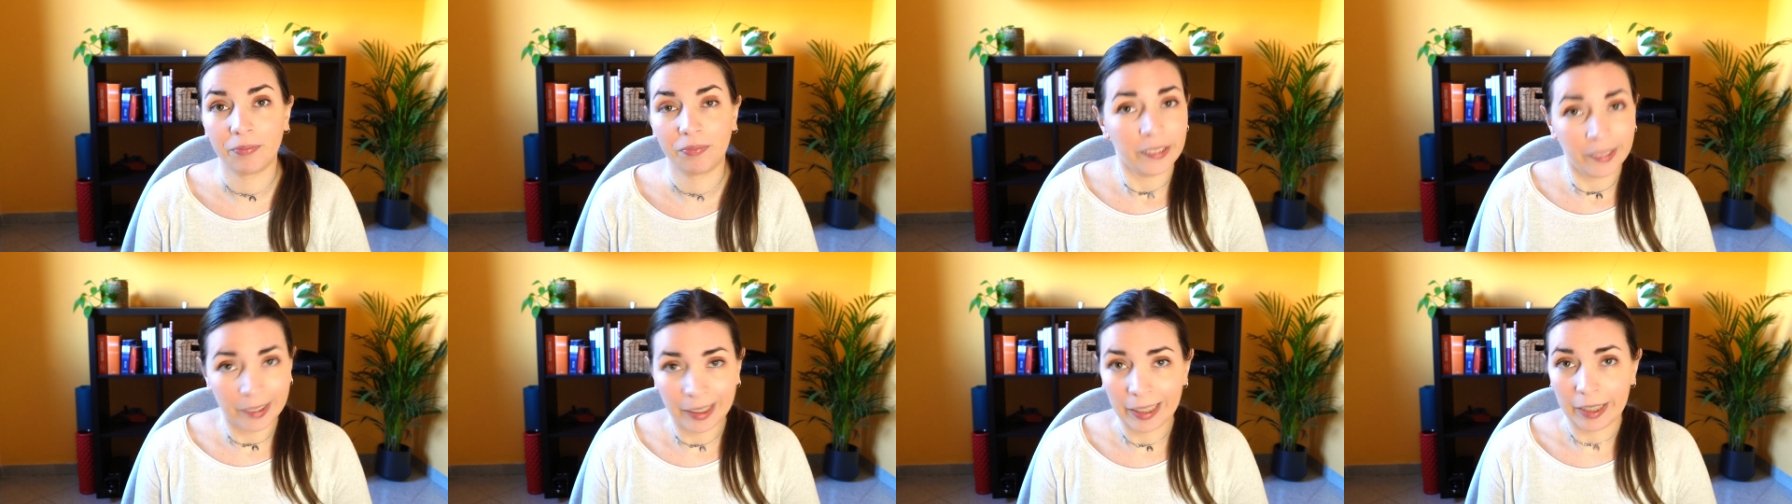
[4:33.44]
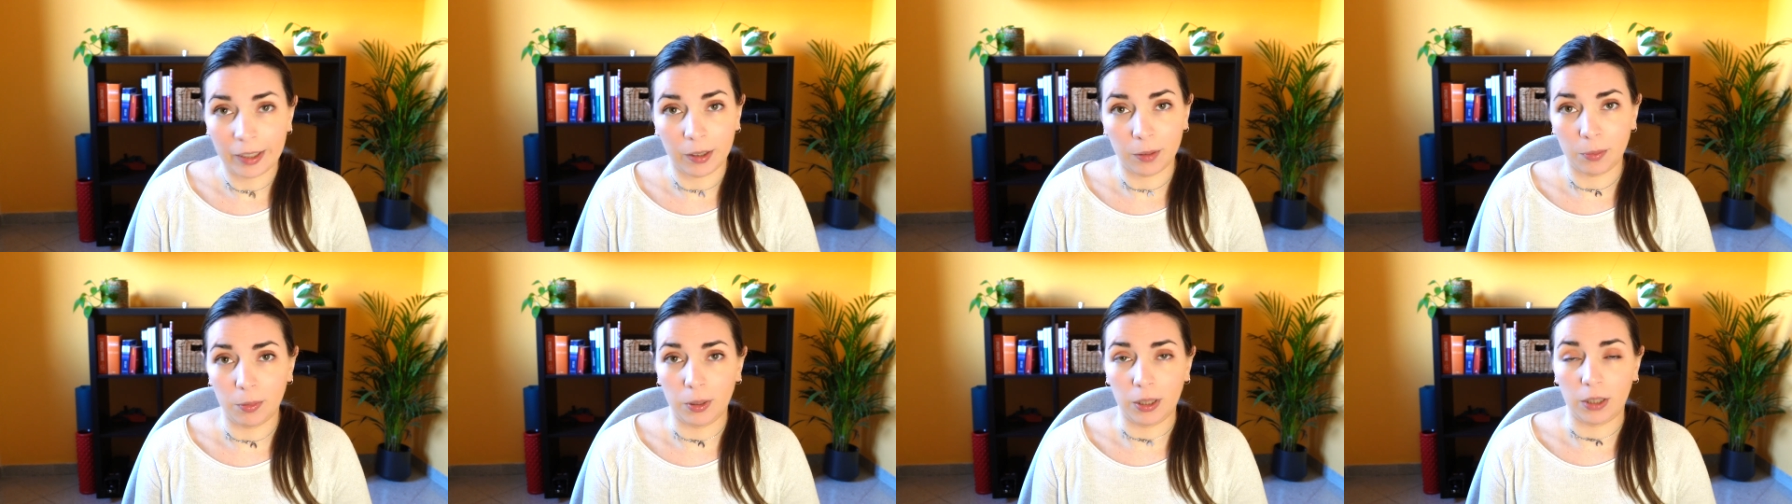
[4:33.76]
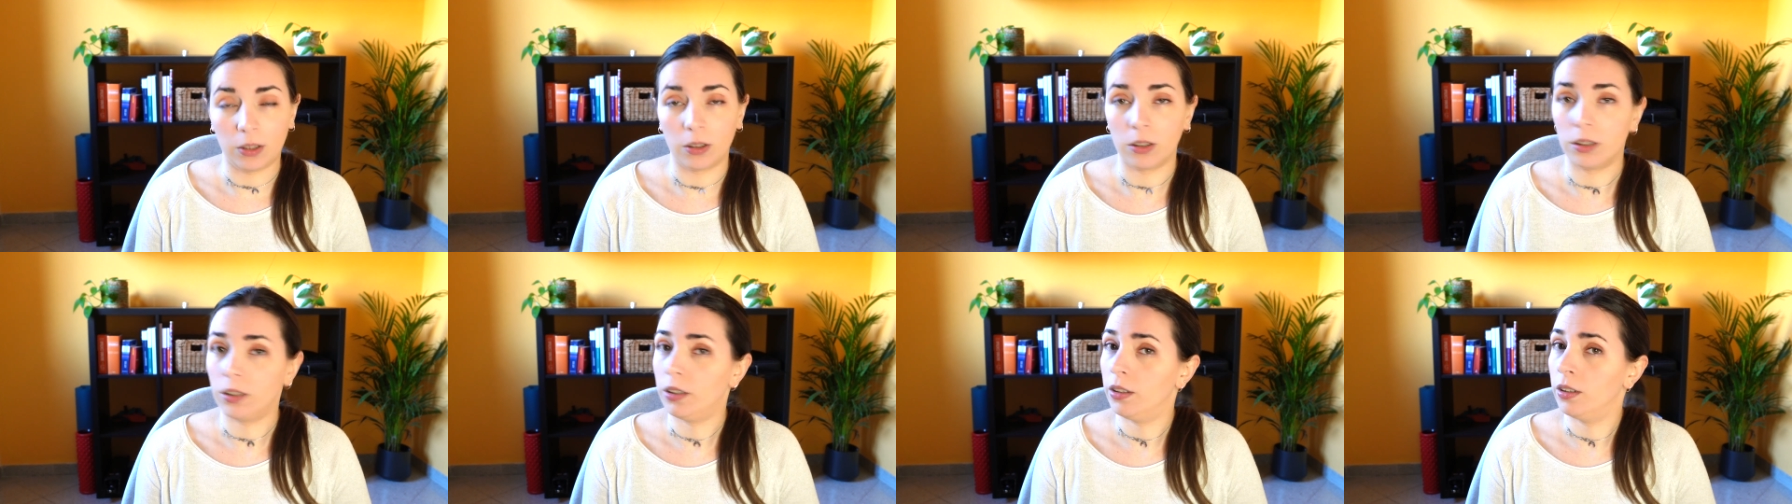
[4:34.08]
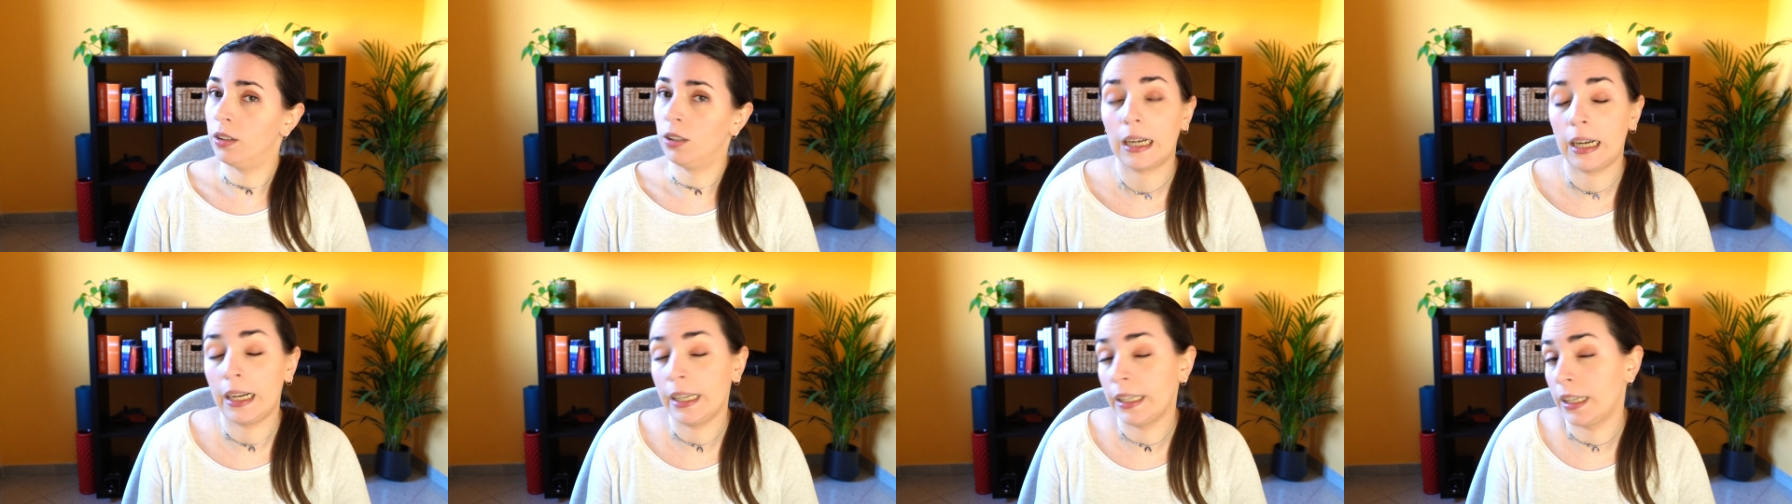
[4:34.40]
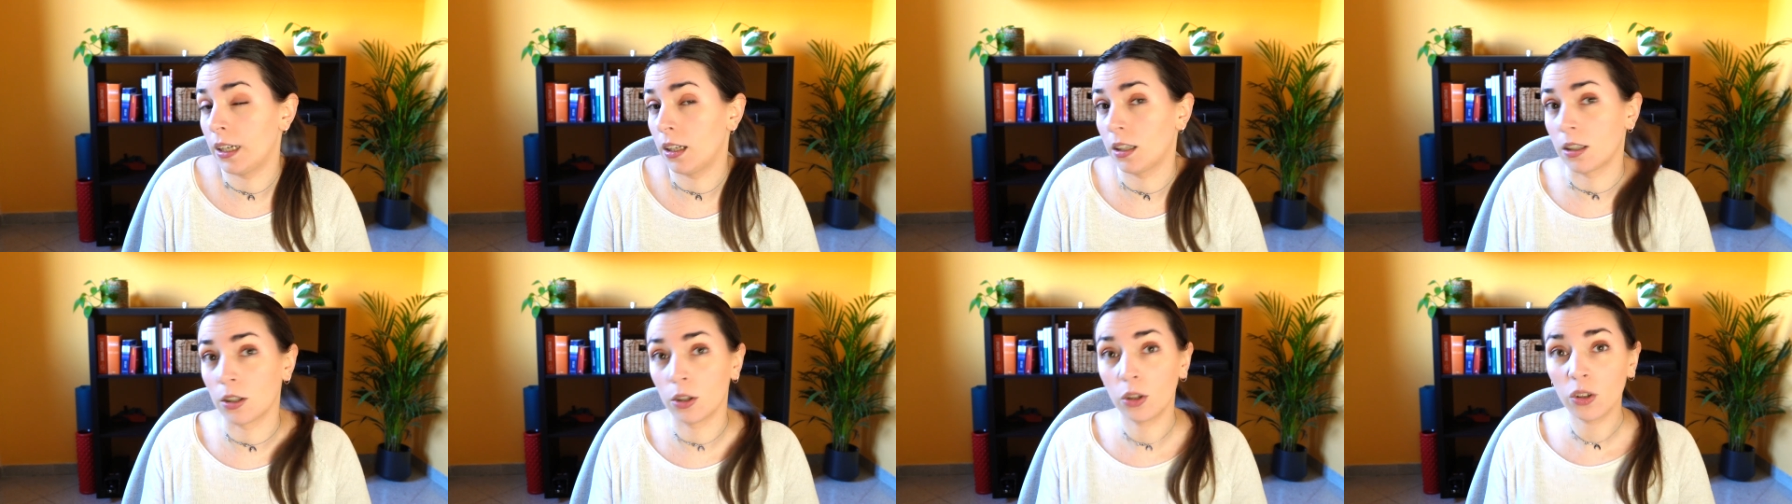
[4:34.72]
terribly good. I
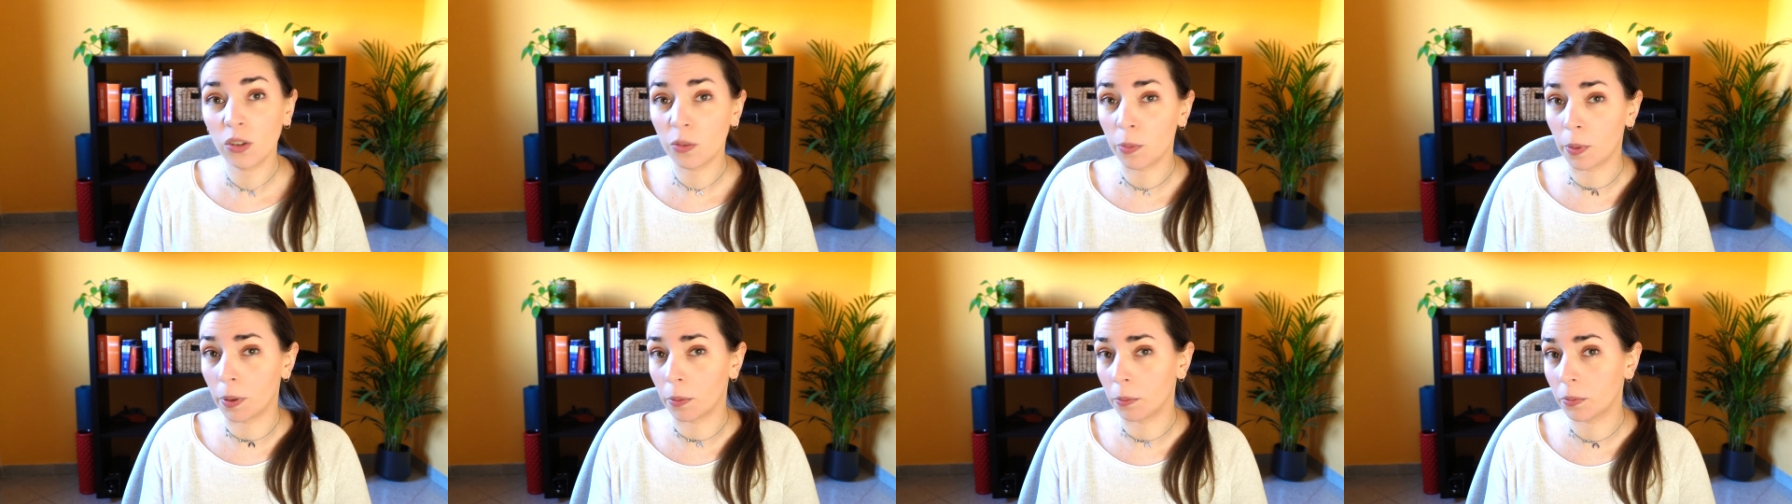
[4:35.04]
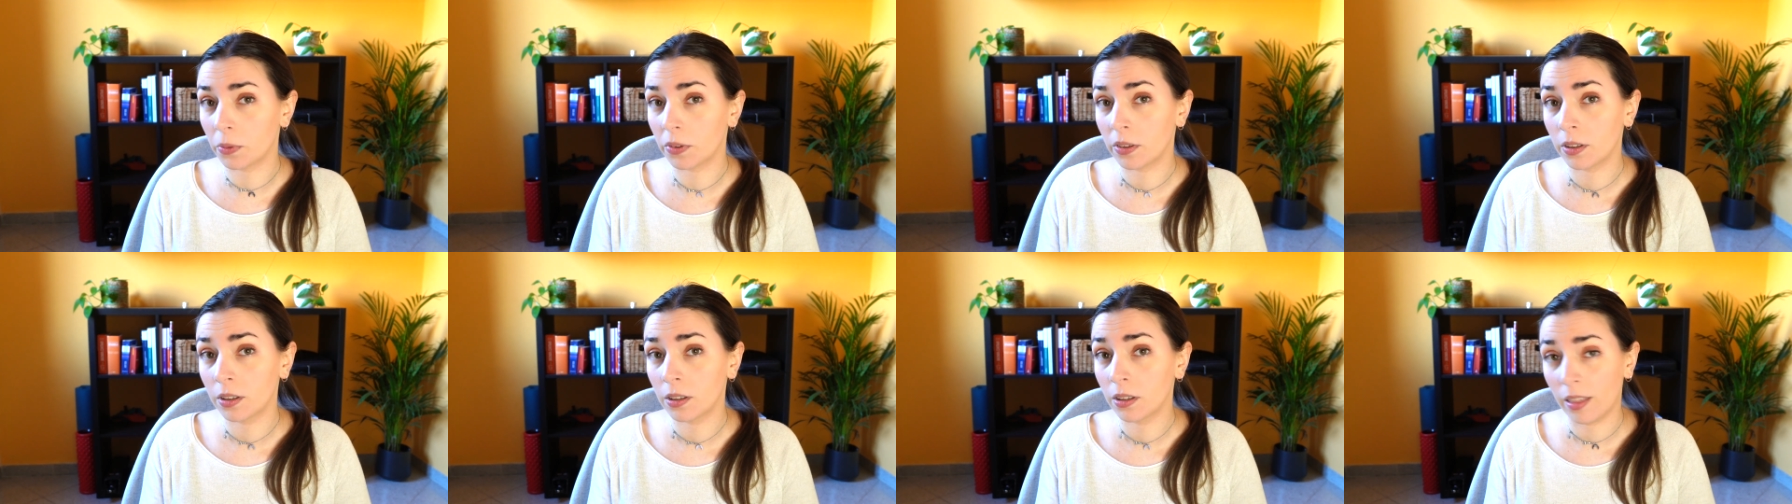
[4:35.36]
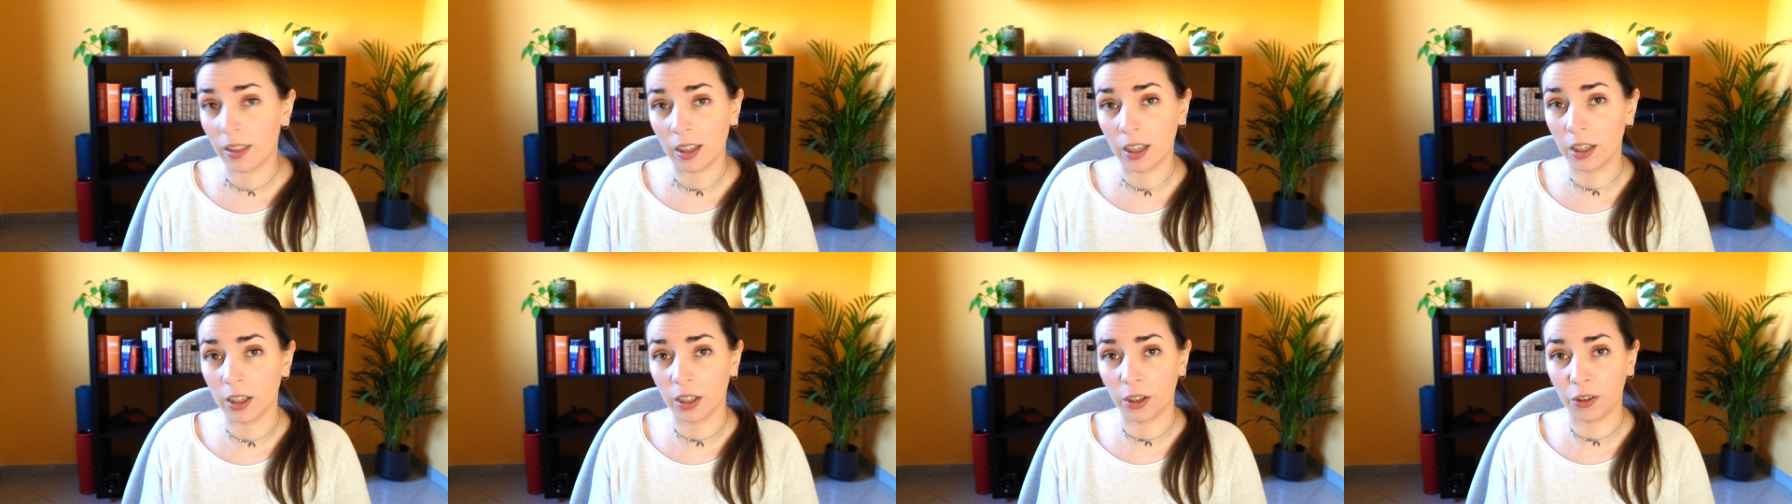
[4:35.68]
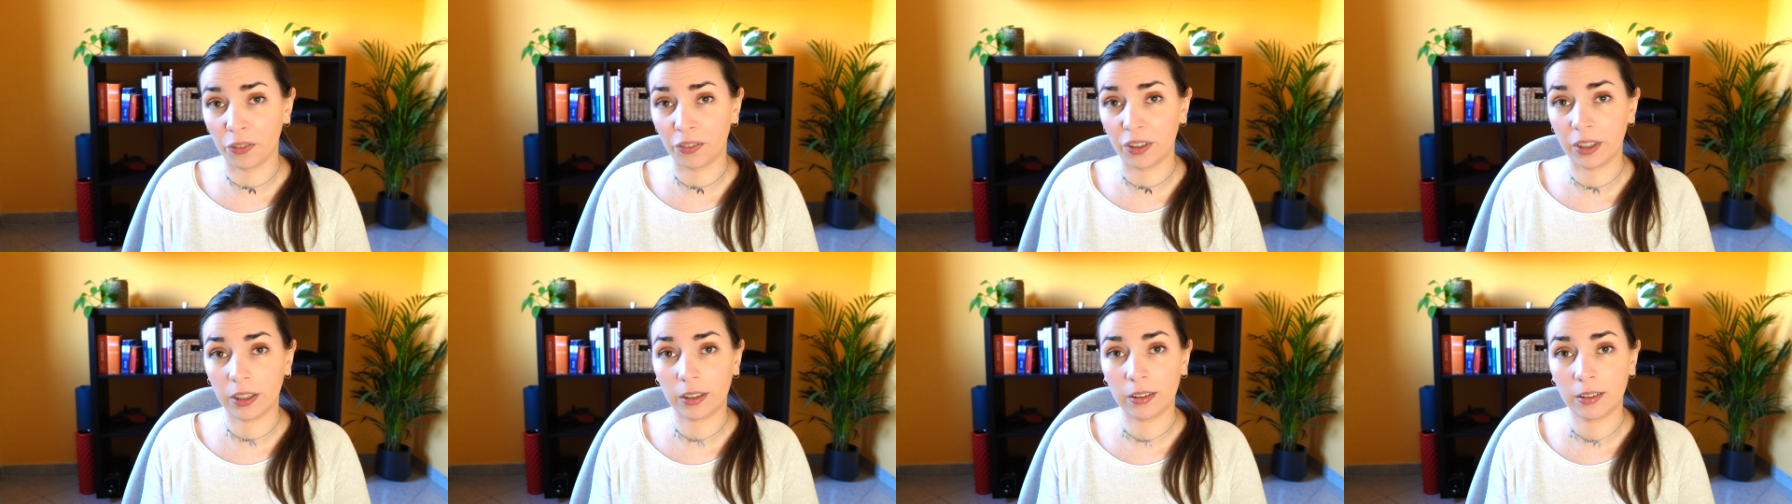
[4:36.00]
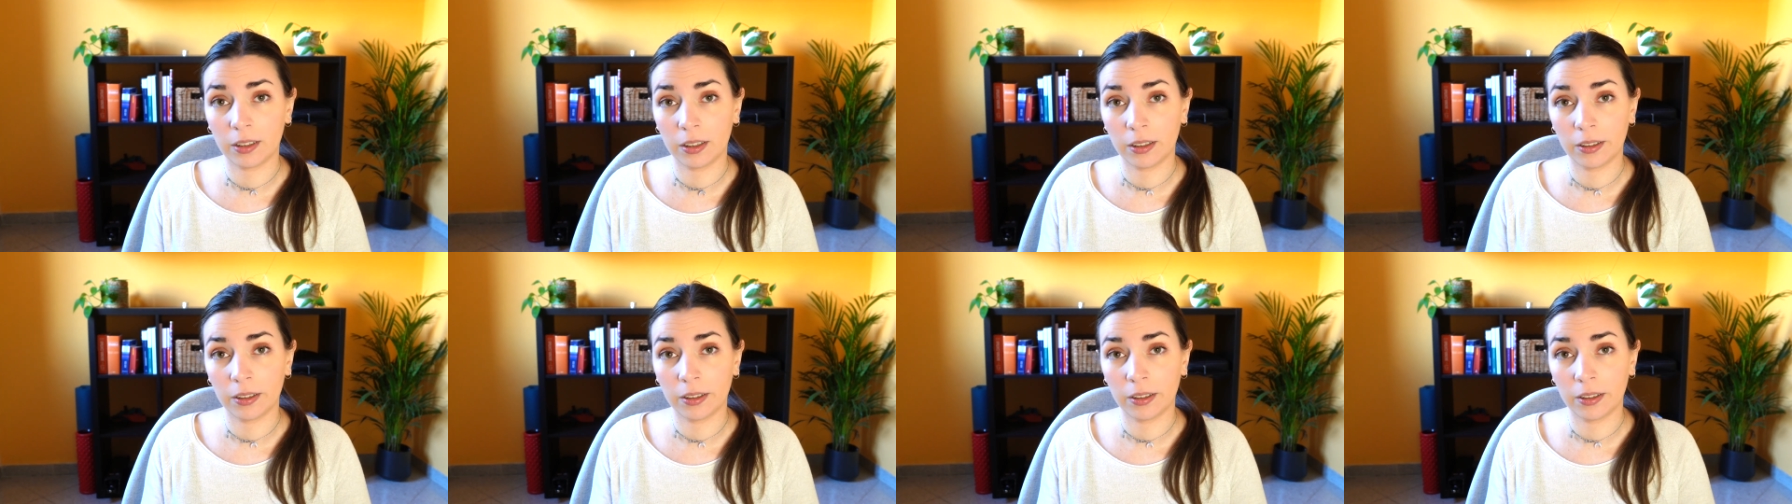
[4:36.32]
got goosebumps thinking of it.